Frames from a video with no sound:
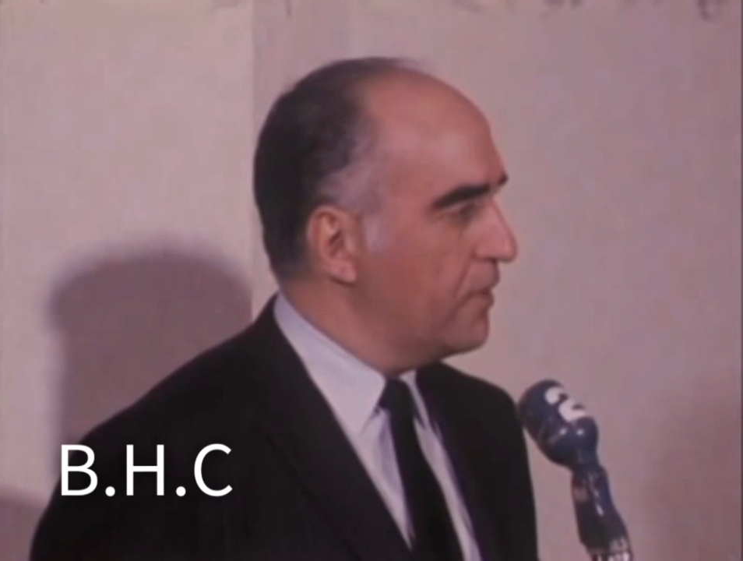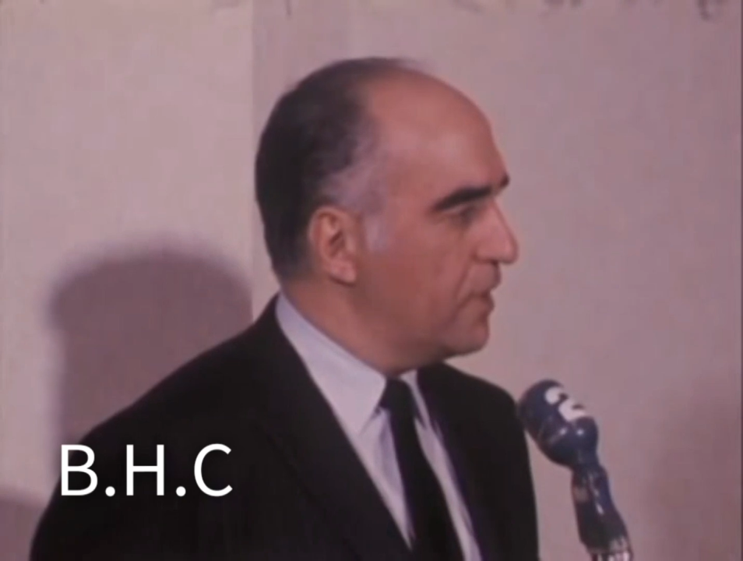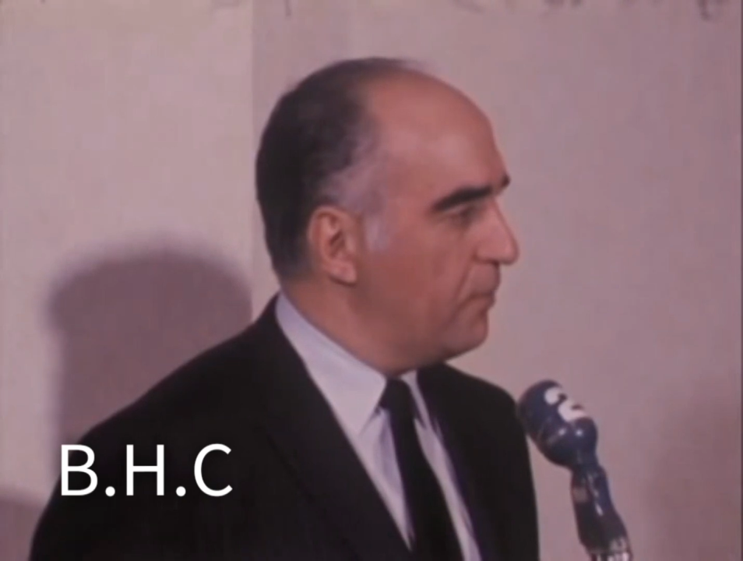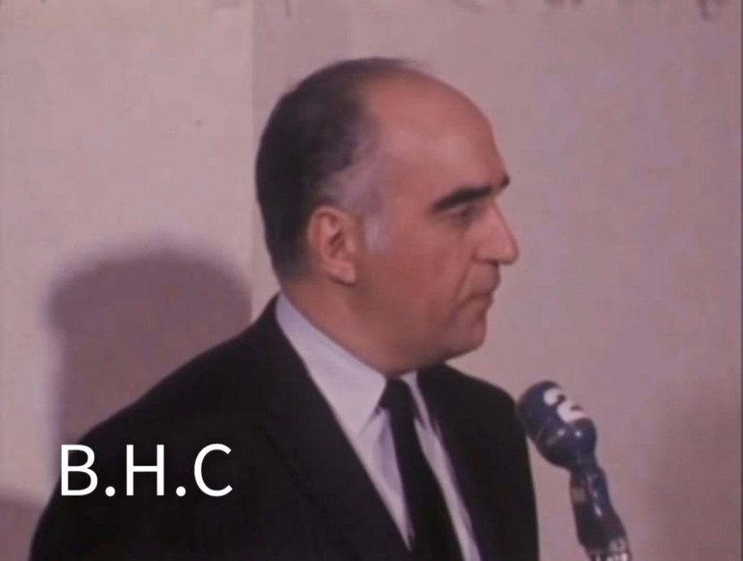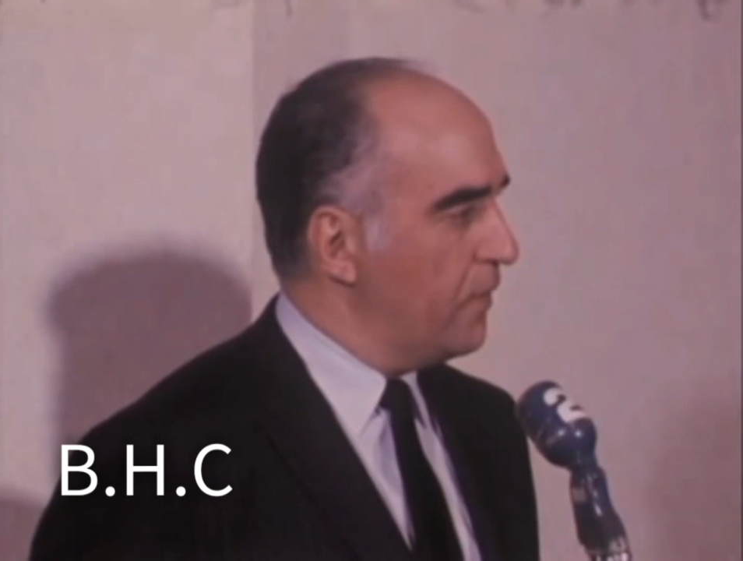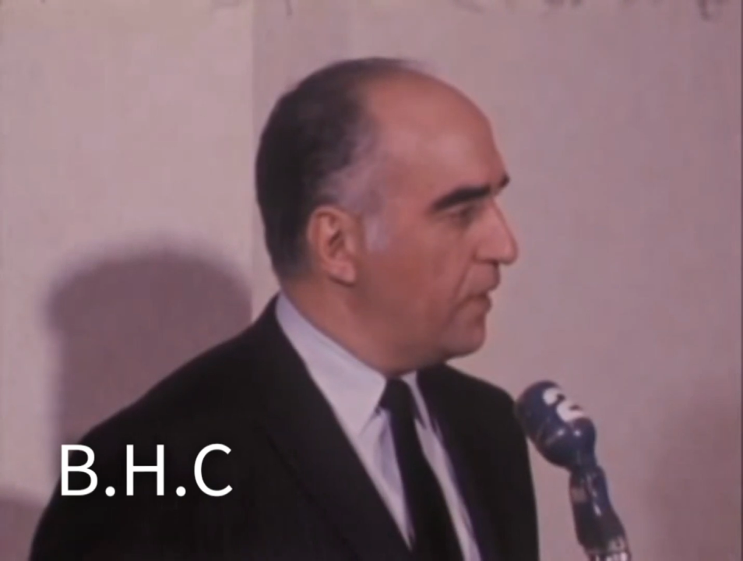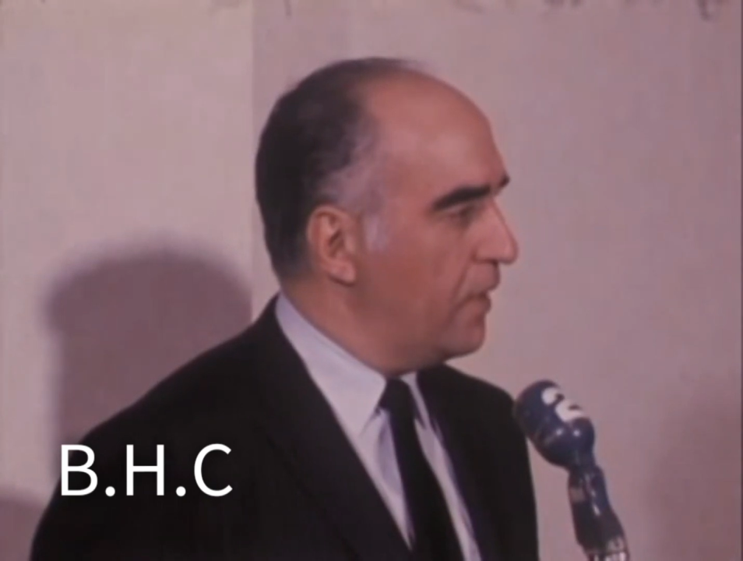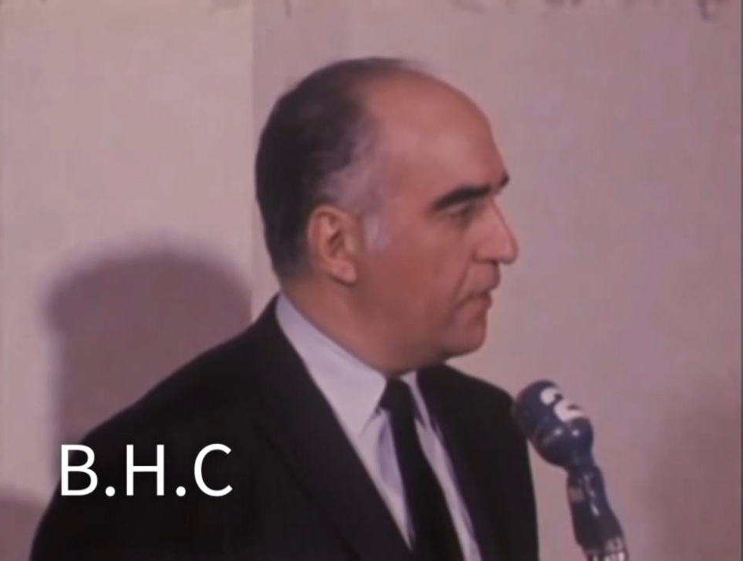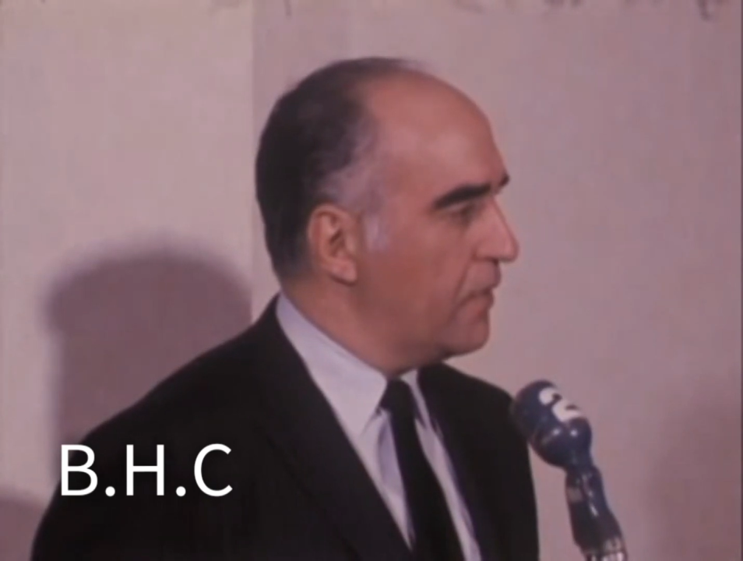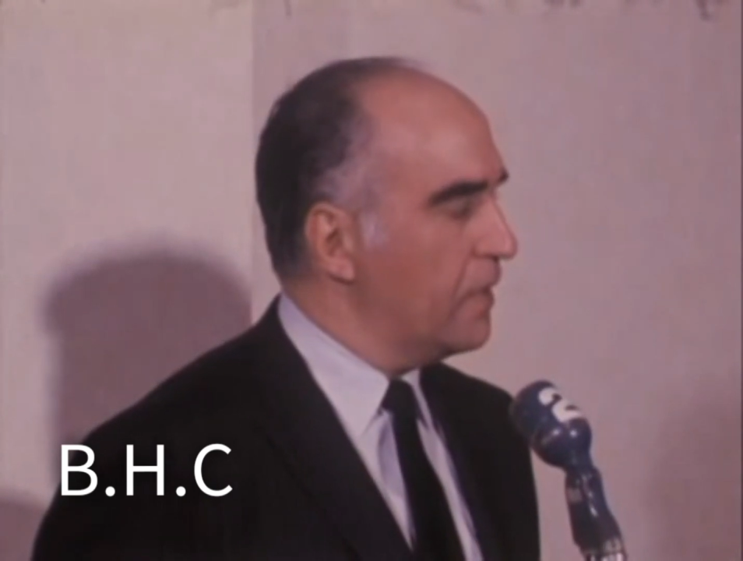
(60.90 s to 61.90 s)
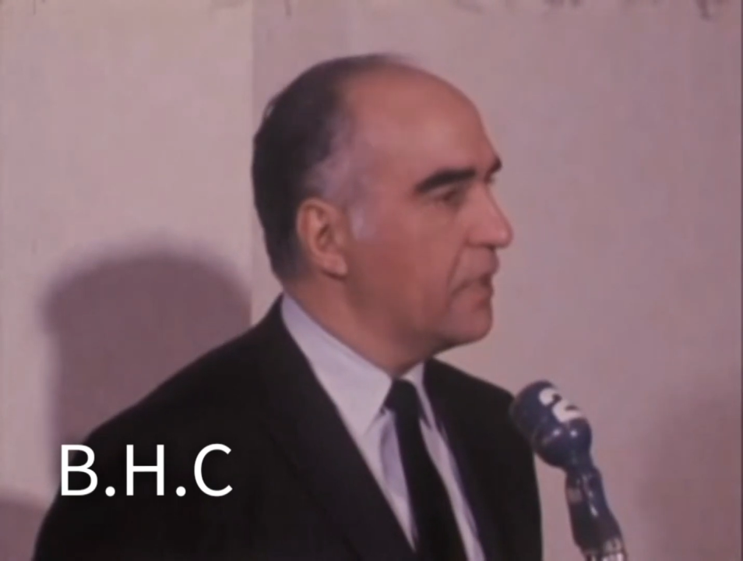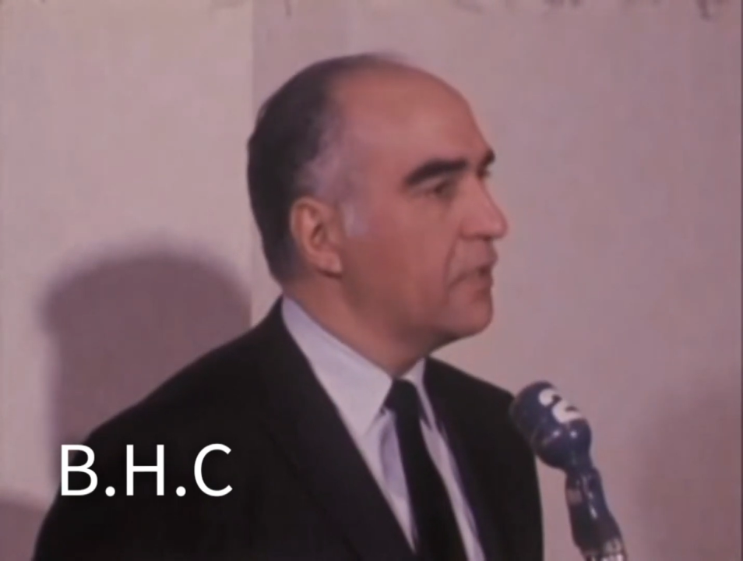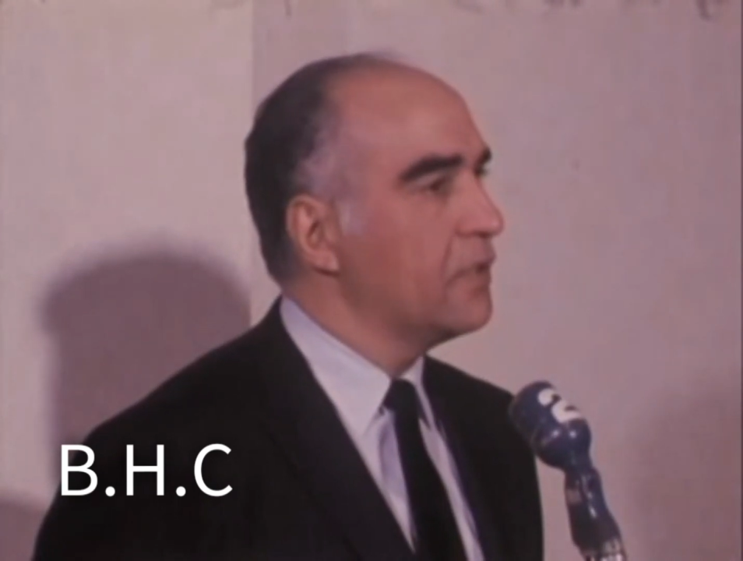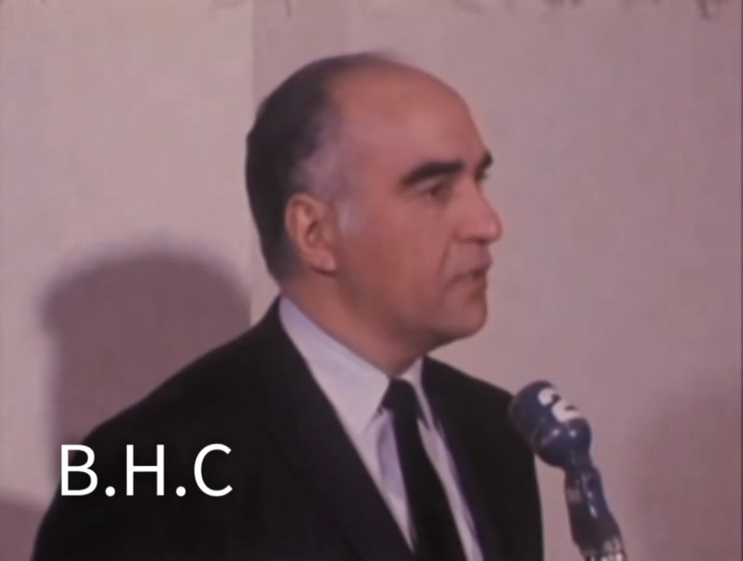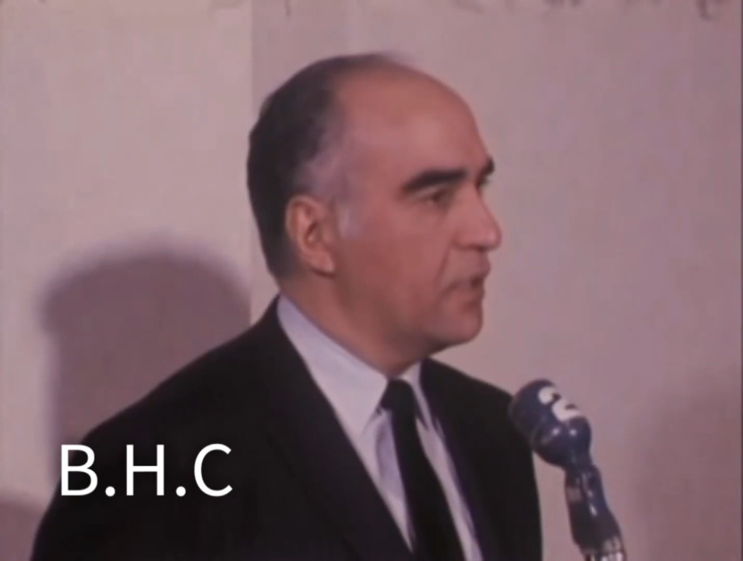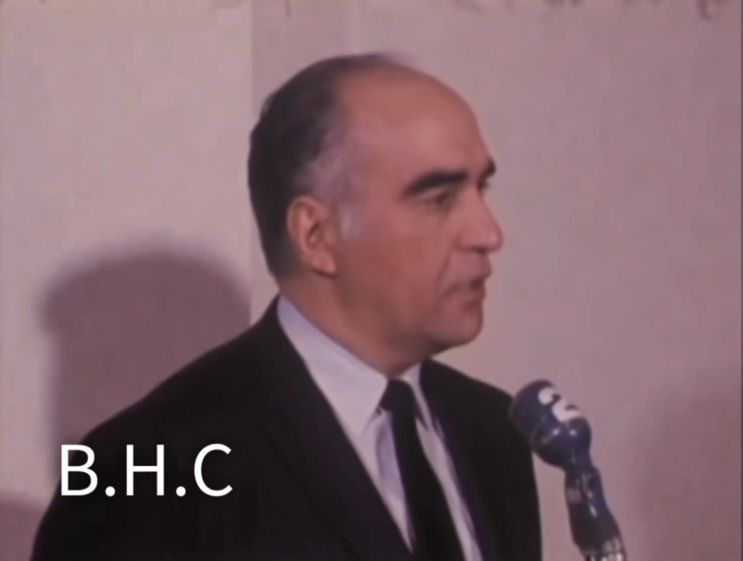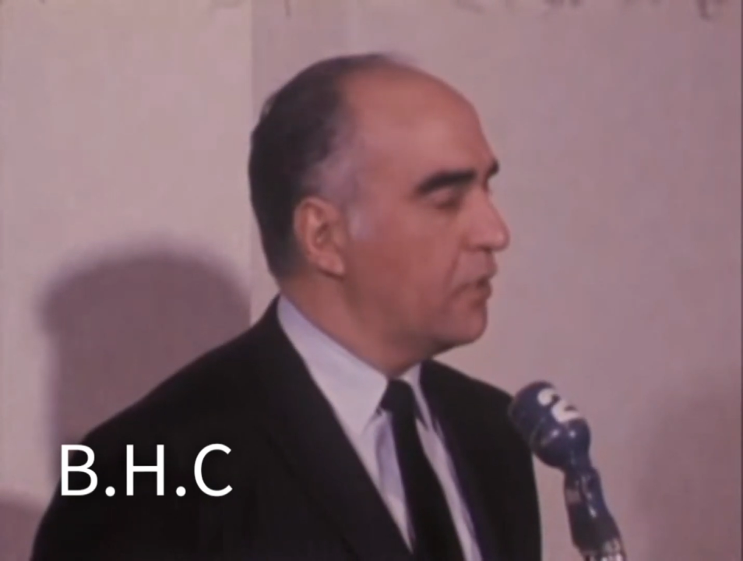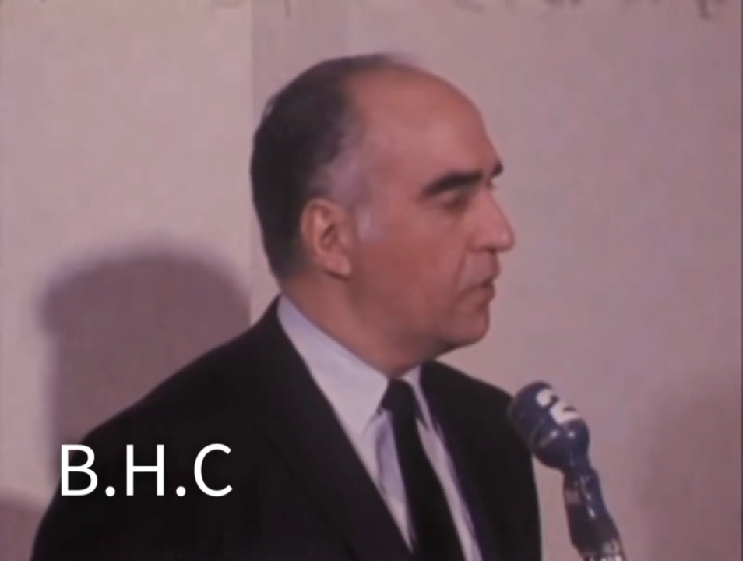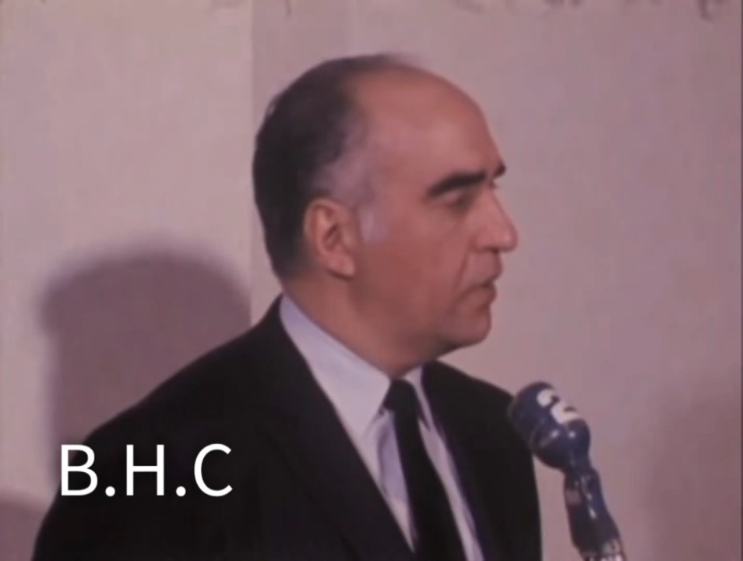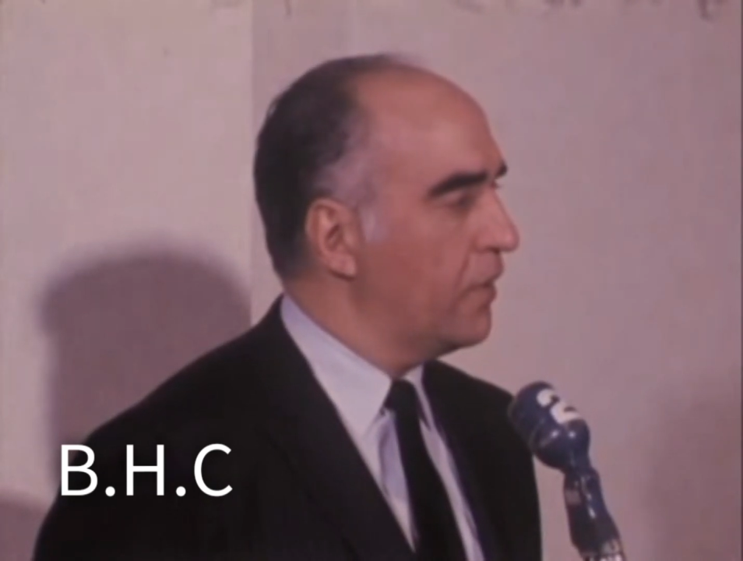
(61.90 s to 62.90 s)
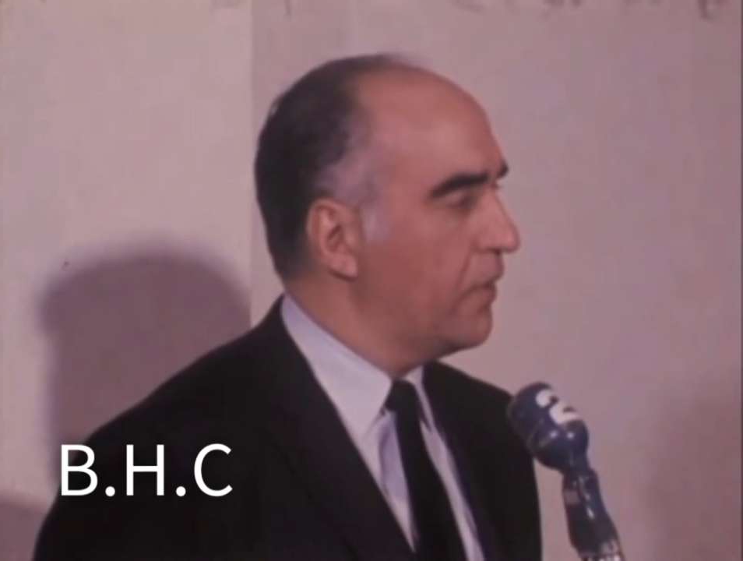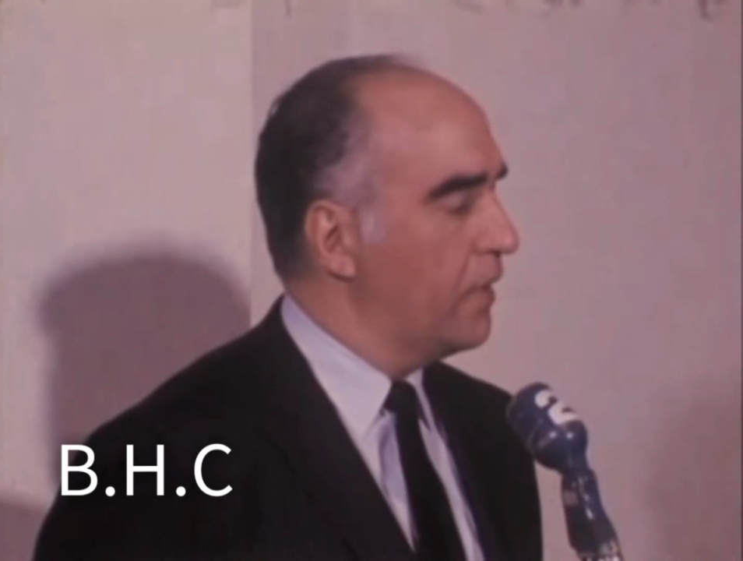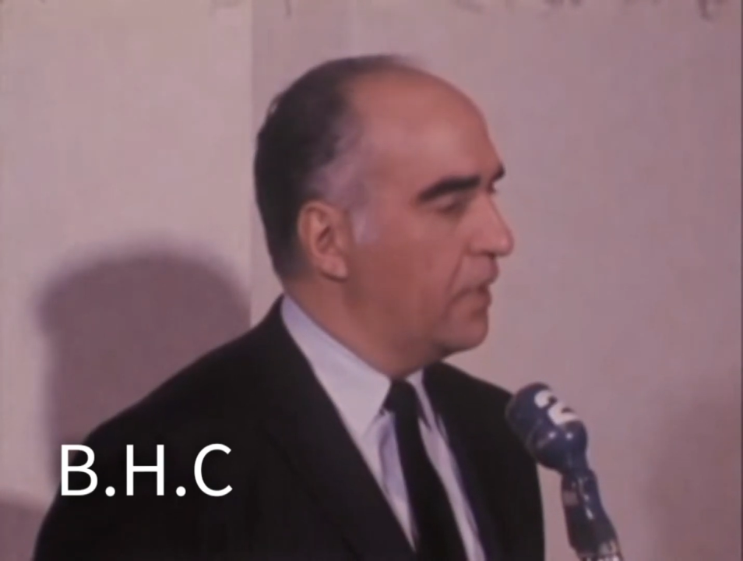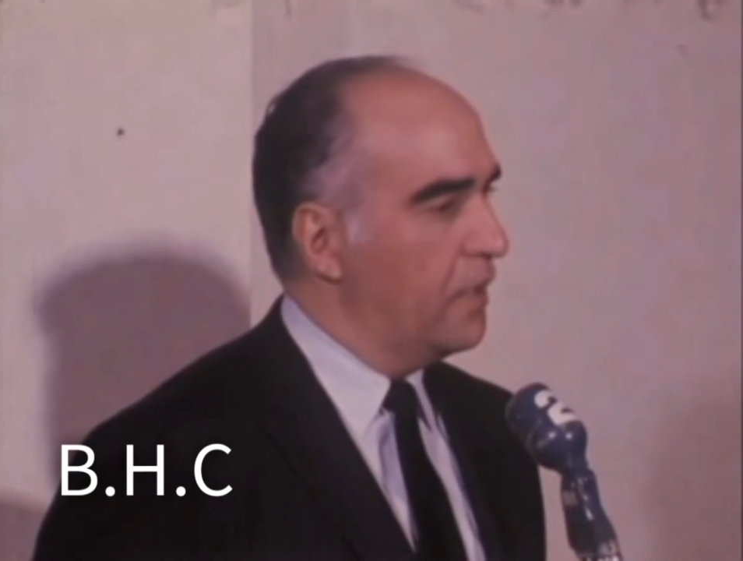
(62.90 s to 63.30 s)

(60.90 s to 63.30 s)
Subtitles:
some of the other cities north